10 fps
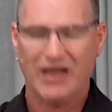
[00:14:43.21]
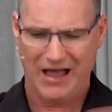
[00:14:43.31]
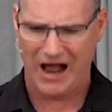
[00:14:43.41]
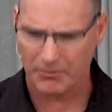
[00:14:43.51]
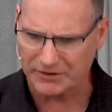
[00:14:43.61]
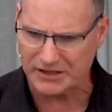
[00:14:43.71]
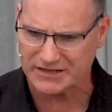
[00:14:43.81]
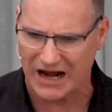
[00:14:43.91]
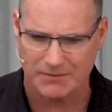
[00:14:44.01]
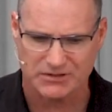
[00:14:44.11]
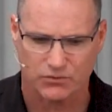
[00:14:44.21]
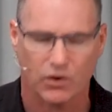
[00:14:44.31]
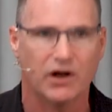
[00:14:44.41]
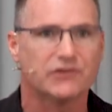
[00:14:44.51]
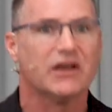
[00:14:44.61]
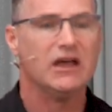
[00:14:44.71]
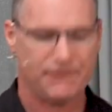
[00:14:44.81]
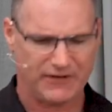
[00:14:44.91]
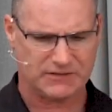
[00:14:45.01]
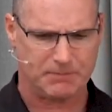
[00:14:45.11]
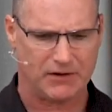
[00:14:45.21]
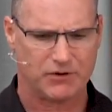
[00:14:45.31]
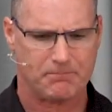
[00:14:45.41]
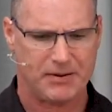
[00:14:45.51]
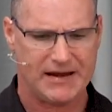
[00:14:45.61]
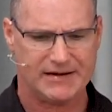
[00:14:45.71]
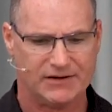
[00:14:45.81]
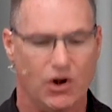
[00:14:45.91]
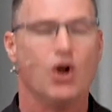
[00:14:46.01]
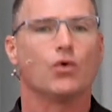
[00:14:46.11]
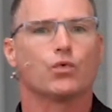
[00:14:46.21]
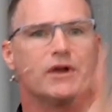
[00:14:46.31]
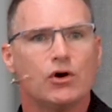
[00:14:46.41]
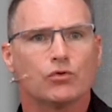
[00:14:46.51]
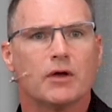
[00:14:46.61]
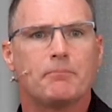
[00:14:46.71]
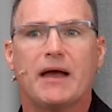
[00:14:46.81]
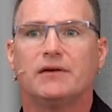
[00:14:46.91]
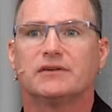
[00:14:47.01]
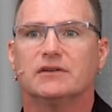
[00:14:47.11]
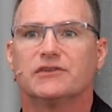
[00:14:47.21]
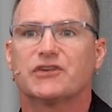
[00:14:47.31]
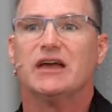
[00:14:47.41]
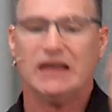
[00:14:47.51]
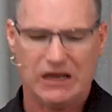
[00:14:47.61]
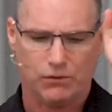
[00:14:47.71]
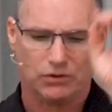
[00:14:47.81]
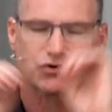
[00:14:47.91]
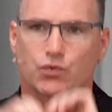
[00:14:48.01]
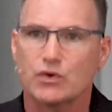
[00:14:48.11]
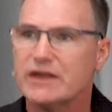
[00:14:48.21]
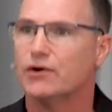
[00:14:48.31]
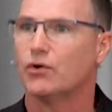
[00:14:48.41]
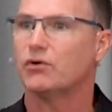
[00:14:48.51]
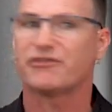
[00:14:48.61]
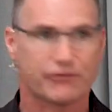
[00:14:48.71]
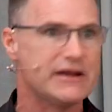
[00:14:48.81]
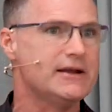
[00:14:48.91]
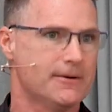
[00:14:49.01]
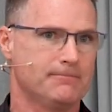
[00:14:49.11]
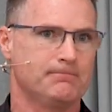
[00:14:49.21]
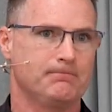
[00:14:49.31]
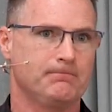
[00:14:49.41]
how many times it was, if it's been repeated, real repentance equals real freedom.